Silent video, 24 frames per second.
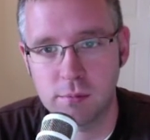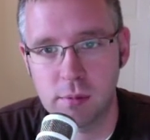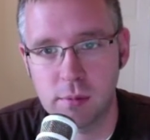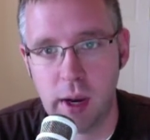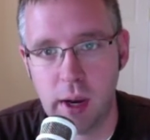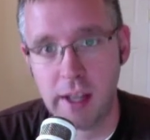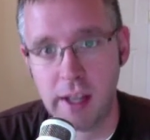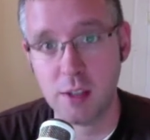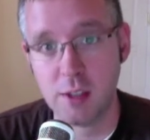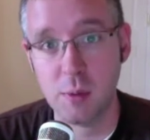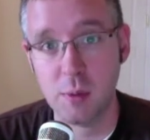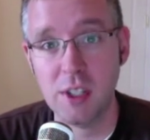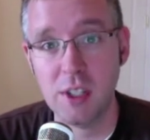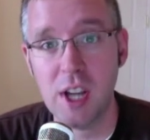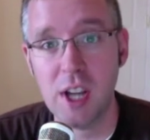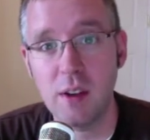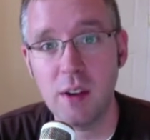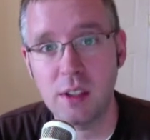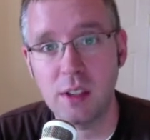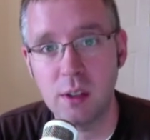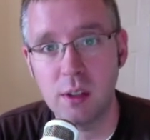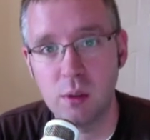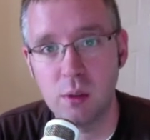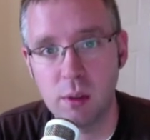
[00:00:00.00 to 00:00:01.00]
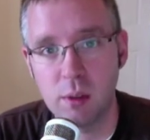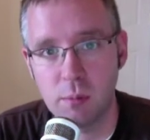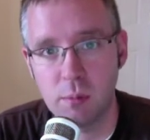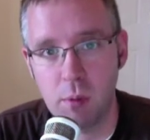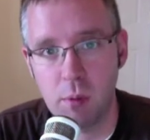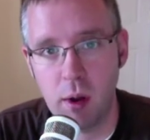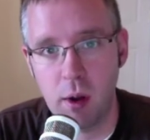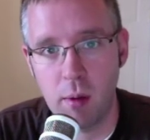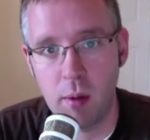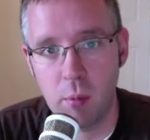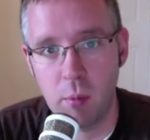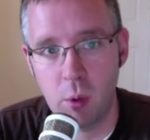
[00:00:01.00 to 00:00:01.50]
I guess, reach out to you in
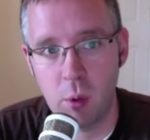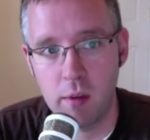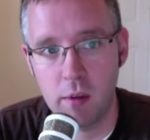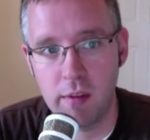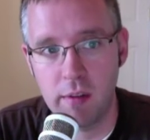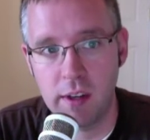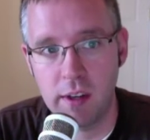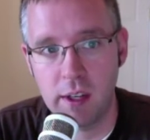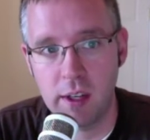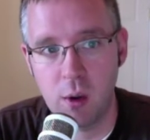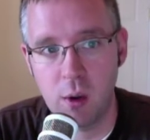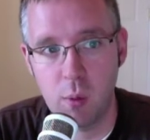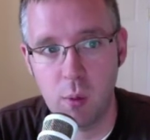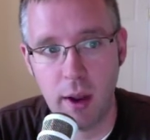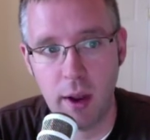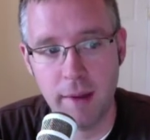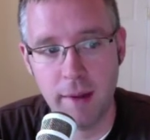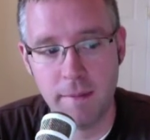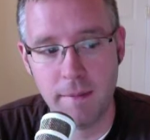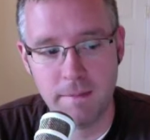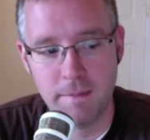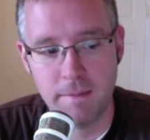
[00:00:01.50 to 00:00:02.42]
more of a video way.